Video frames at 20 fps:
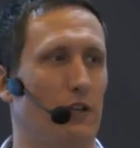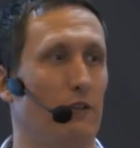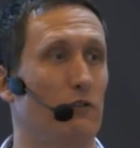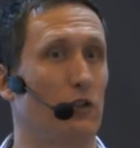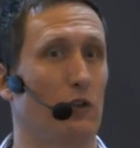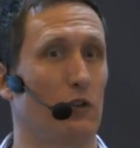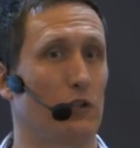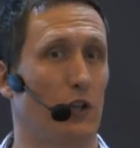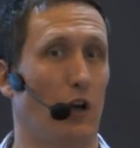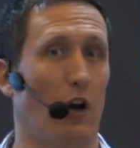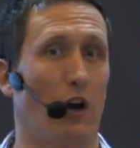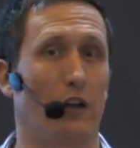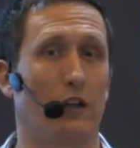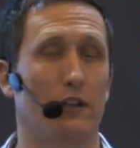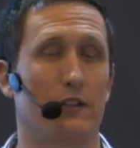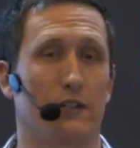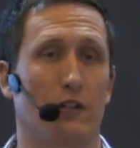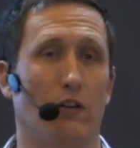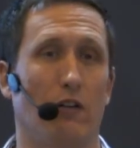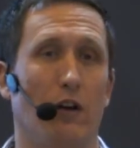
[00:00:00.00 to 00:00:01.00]
terms of your
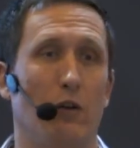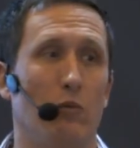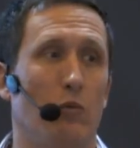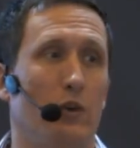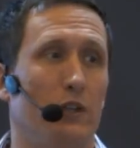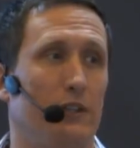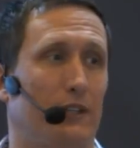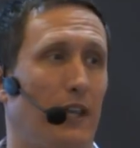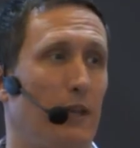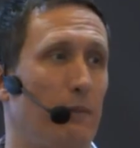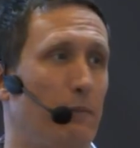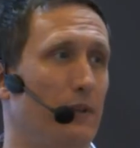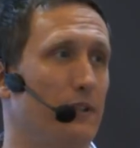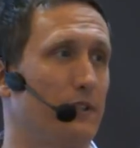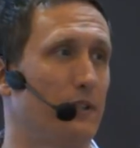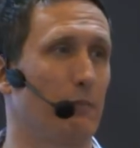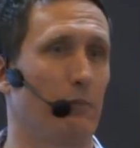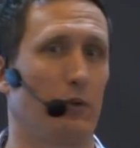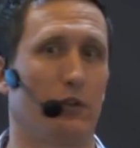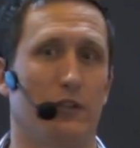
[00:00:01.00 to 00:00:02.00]
target. So I would keep it
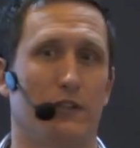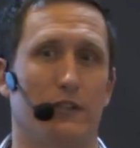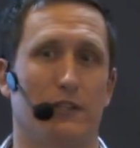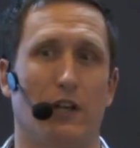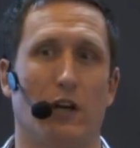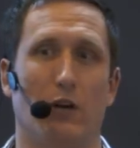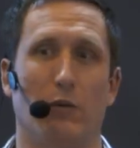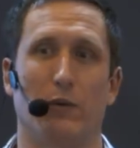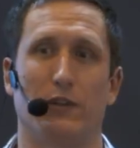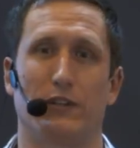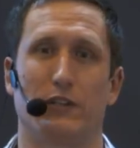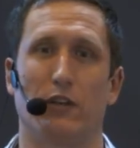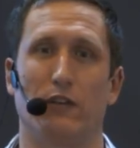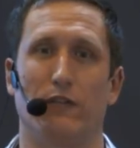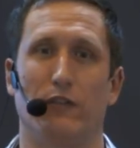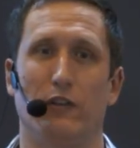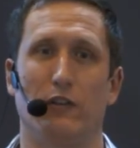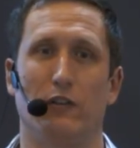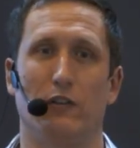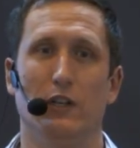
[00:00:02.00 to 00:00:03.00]
simple to start with. So
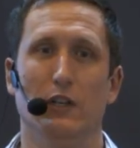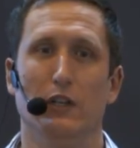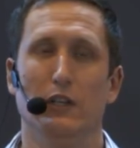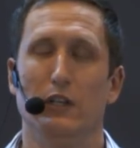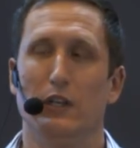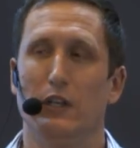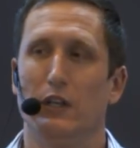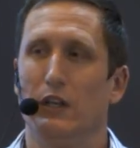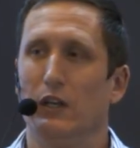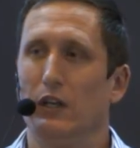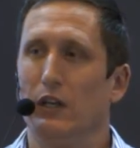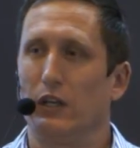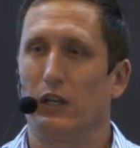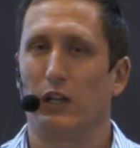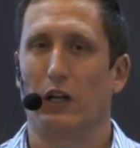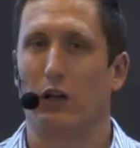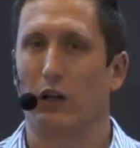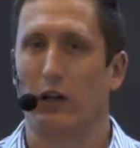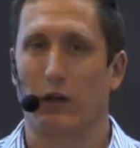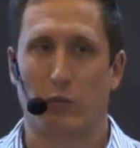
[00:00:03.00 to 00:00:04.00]
if
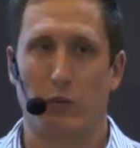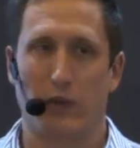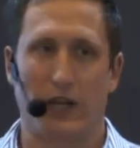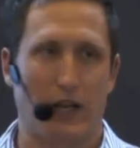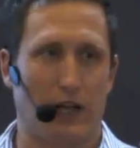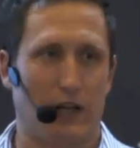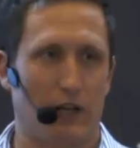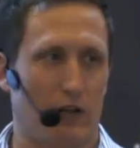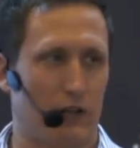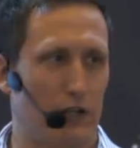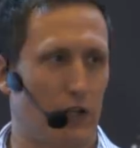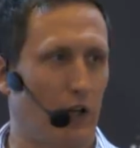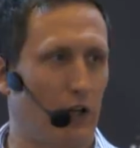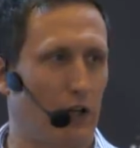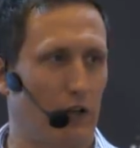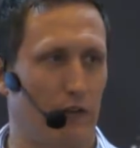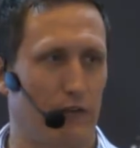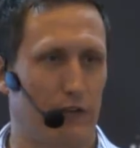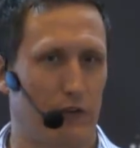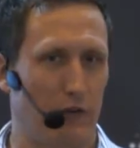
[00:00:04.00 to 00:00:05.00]
like we had our
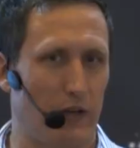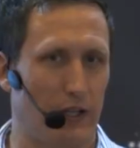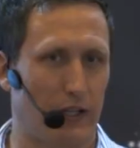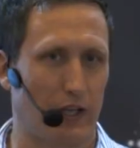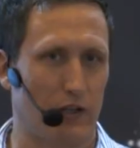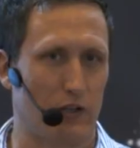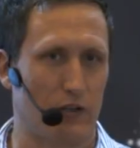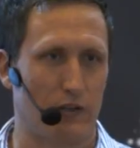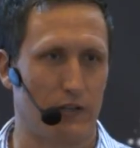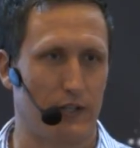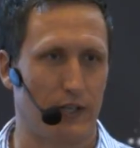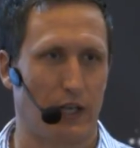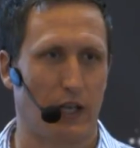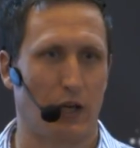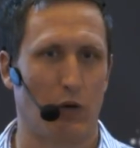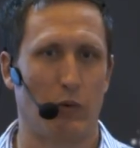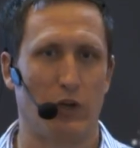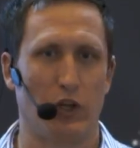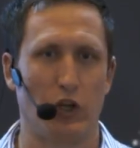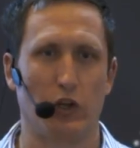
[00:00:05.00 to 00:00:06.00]
target of 3 countries a
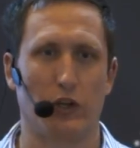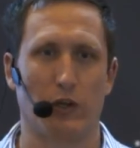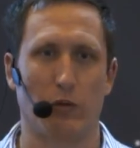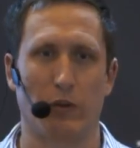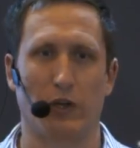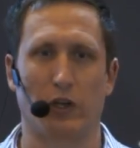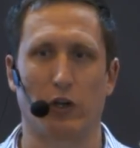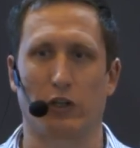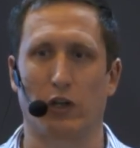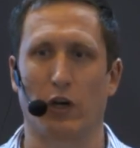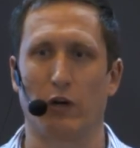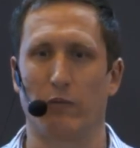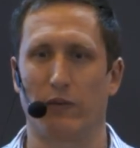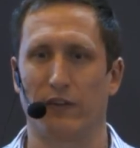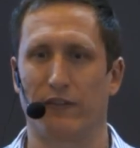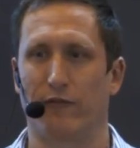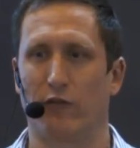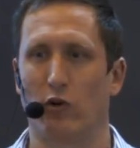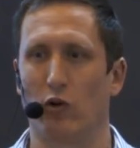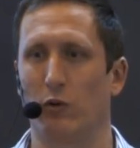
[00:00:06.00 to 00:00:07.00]
year. We knew that we could cope
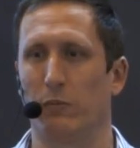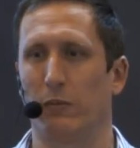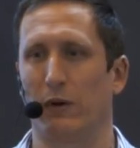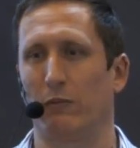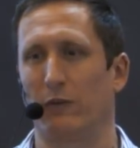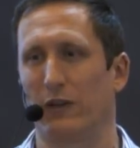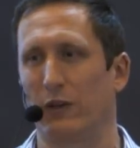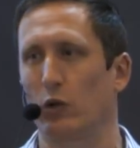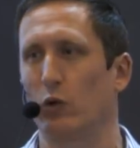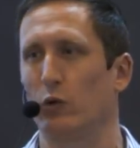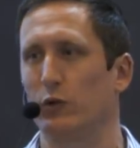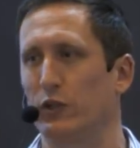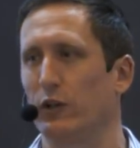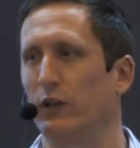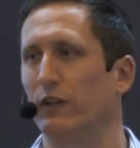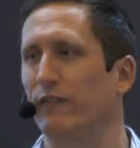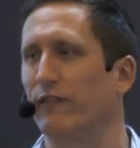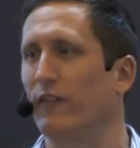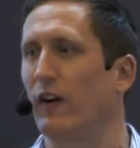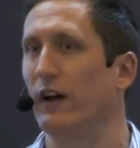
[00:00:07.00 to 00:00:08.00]
with 4, but we thought
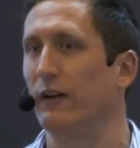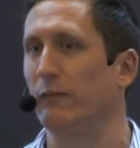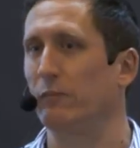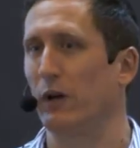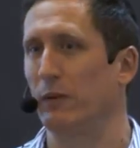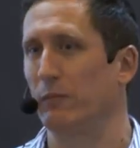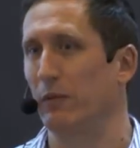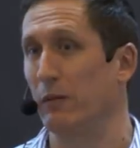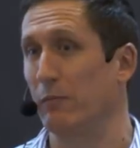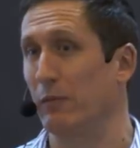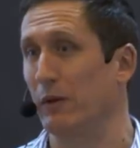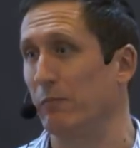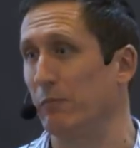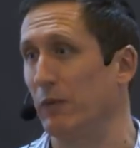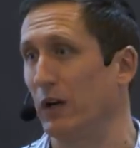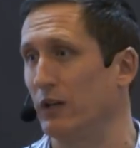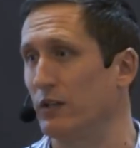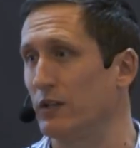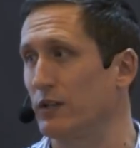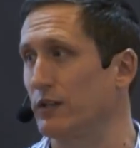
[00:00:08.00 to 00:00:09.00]
doing 5 might be a bit
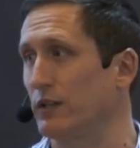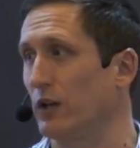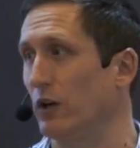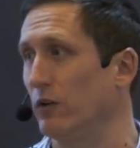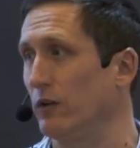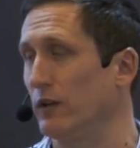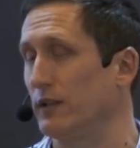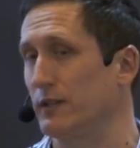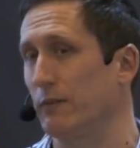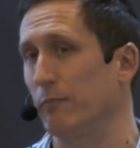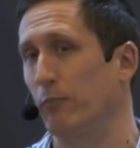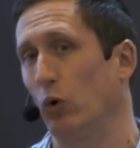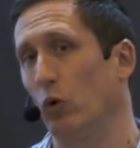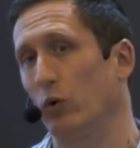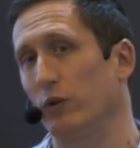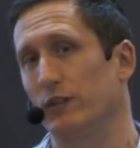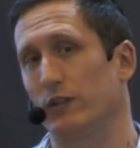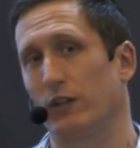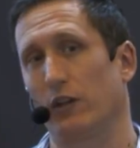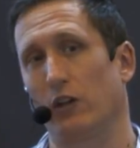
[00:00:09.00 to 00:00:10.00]
much. So it's
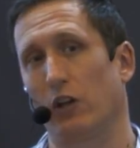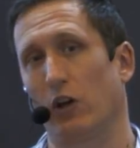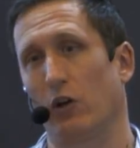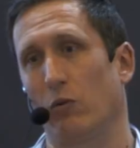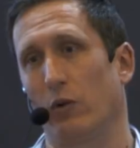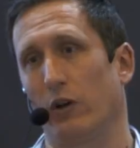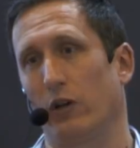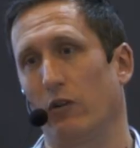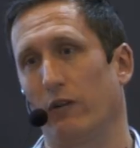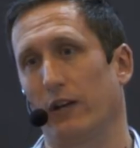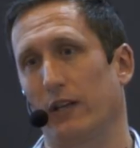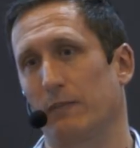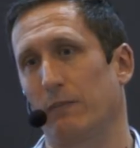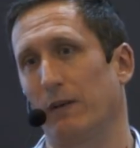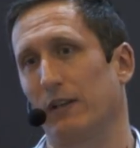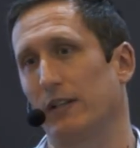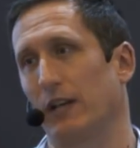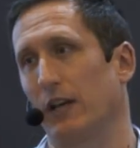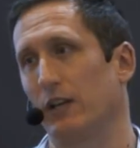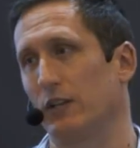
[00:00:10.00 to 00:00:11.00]
important to know what your
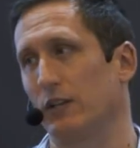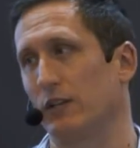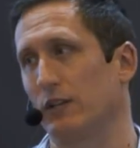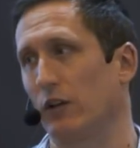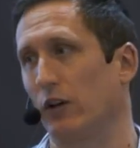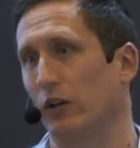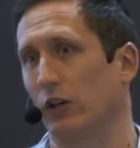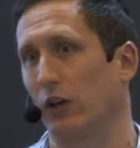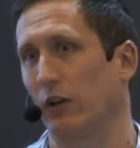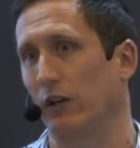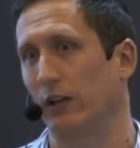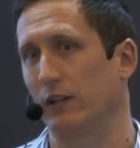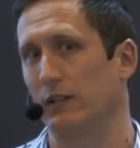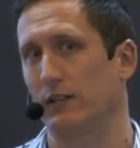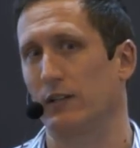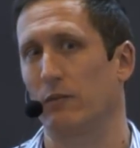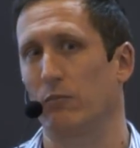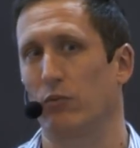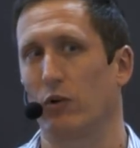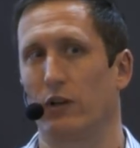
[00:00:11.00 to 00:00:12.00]
expectations are going
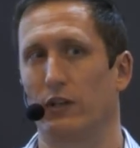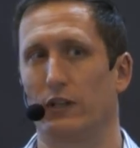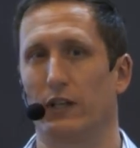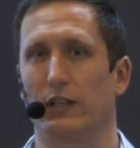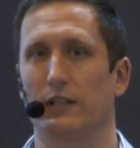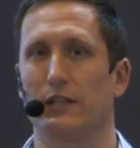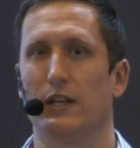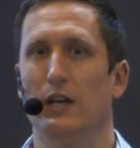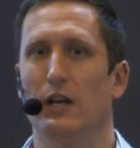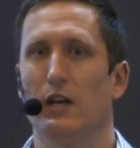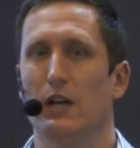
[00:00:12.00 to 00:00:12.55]
into the project.